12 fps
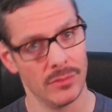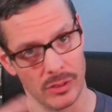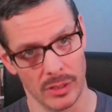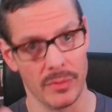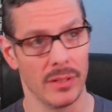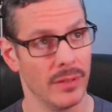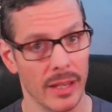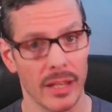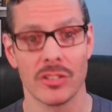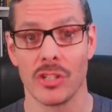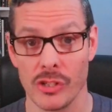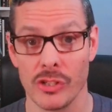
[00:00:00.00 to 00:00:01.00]
So let me, I
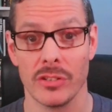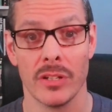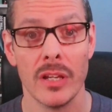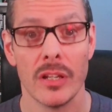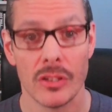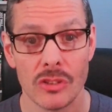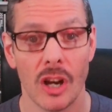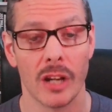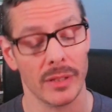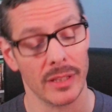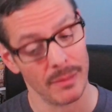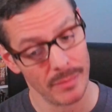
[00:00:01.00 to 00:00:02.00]
guess I should talk
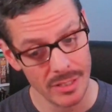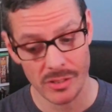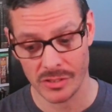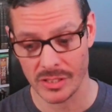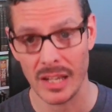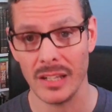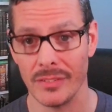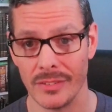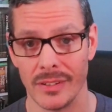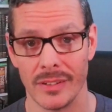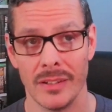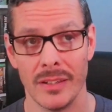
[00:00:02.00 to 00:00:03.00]
about that because it's kind of
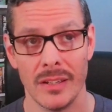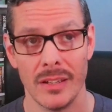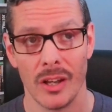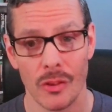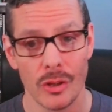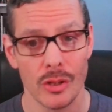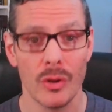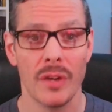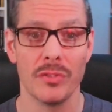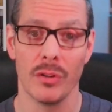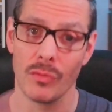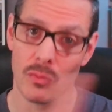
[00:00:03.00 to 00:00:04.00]
a, although you don't have
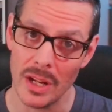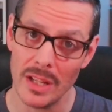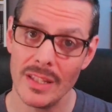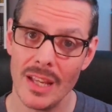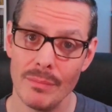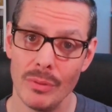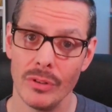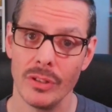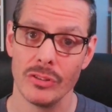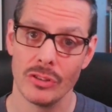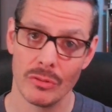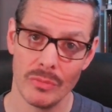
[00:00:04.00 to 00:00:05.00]
to have read that
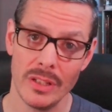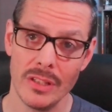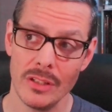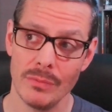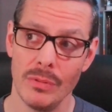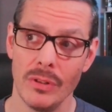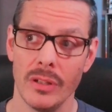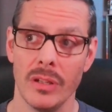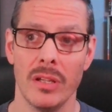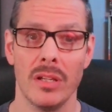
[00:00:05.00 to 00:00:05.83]
book to read this book.